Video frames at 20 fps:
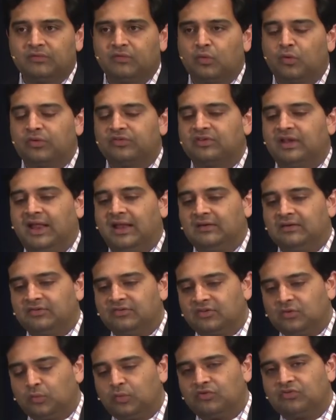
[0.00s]
Of course, at
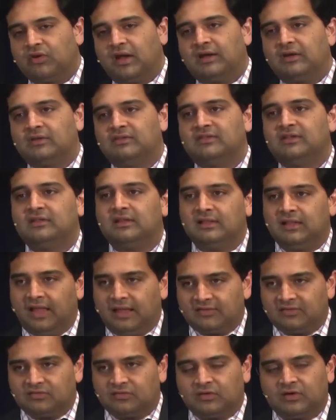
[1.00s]
Anderson, we're trying to see the
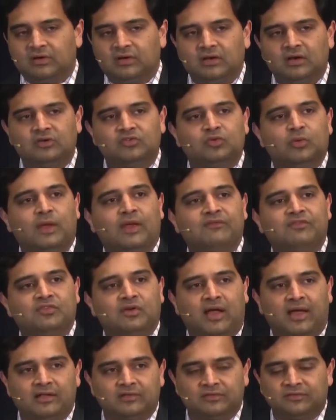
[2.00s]
next frontier. So we have
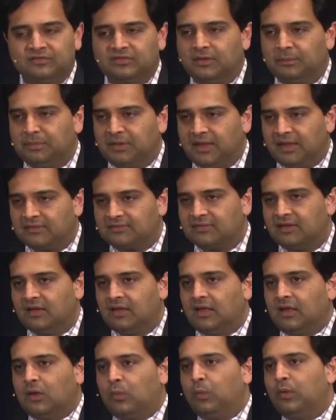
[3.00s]
trials of CPX
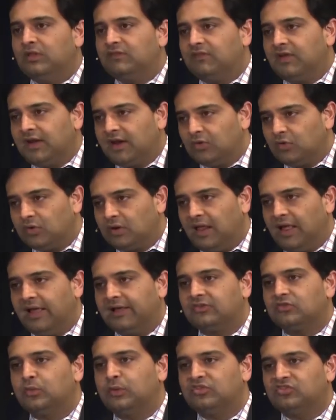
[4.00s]
with
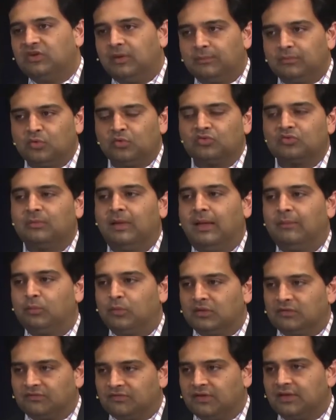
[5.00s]
venetoclax, with gemtuzumab,
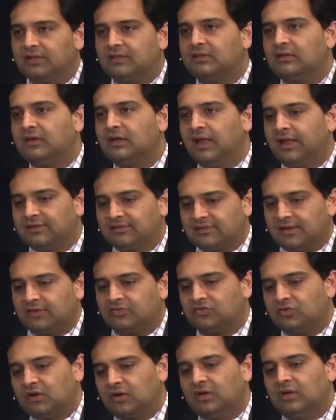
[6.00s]
with FLT3,
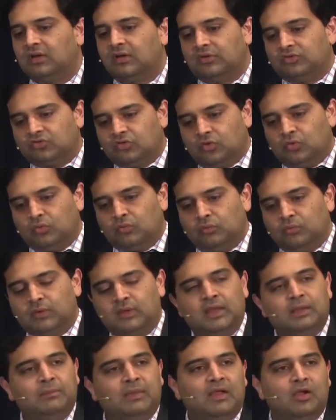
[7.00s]
etc. So
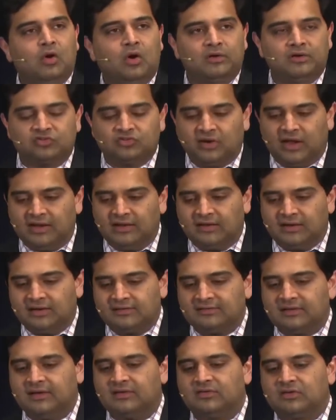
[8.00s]
we, he may go on a trial in
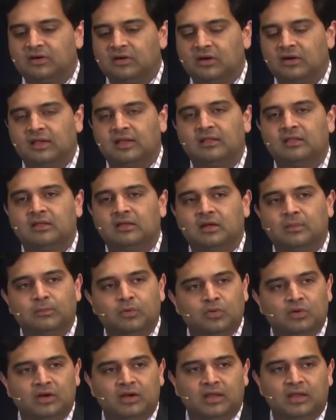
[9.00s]
our center in the
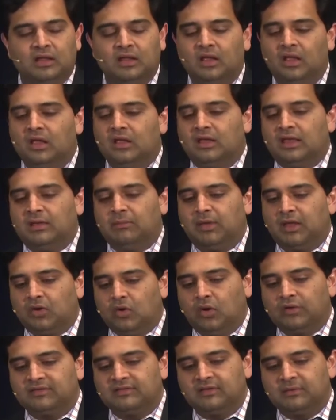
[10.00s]
community. He may
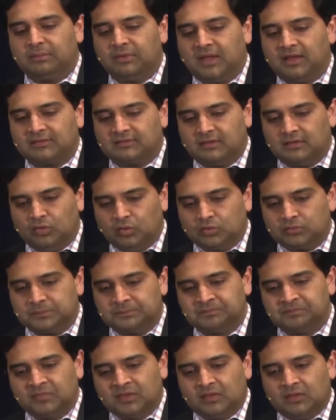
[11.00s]
go on CPX
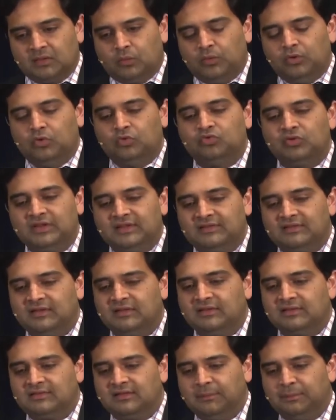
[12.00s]
alone. We usually
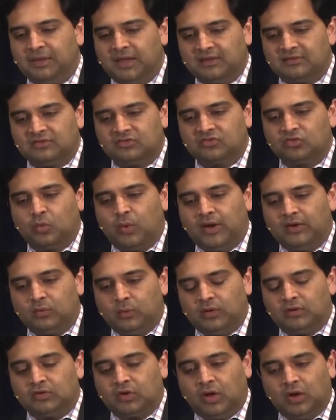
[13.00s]
see that CPX is quite
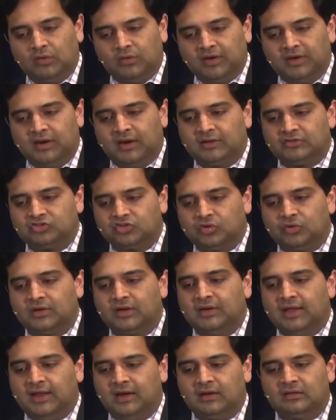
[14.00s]
well tolerated. I'll show you
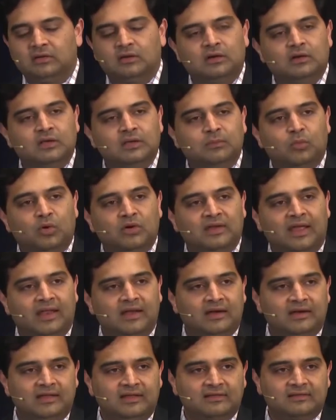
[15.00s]
the data. The early
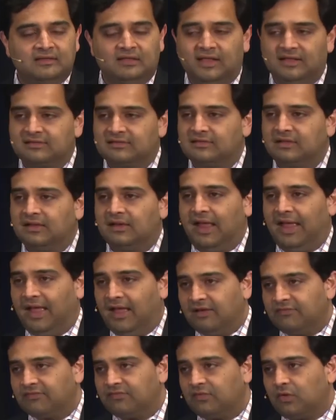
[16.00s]
mortality is less than
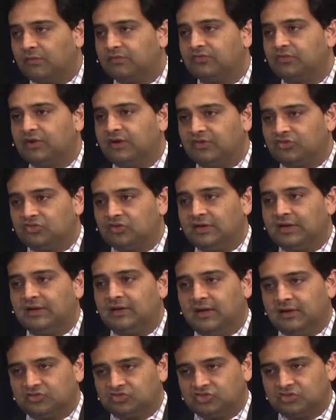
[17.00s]
half of traditional
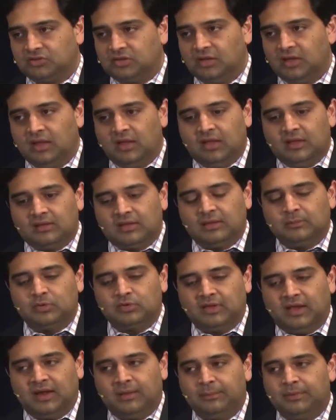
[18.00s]
induction
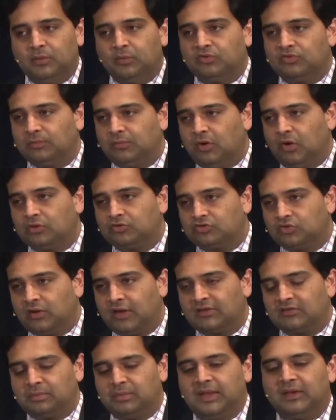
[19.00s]
chemotherapy, which may also
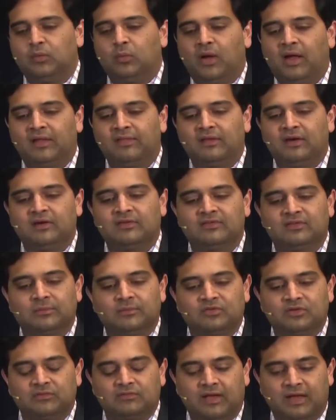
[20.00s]
explain why there is
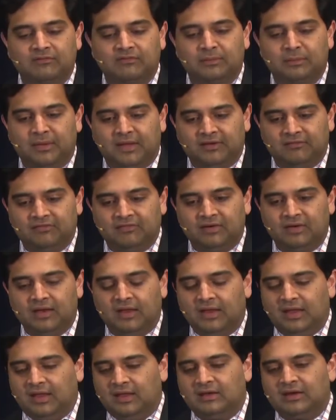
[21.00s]
some survival benefit
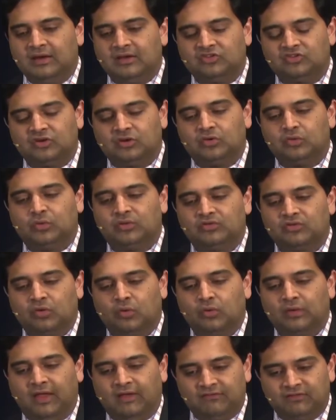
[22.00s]
in addition to its
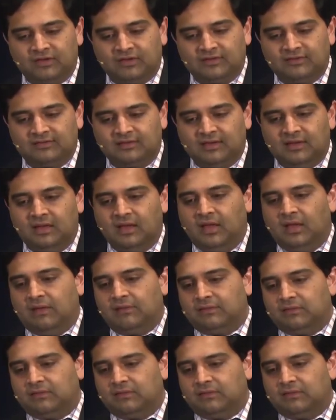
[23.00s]
own efficacy.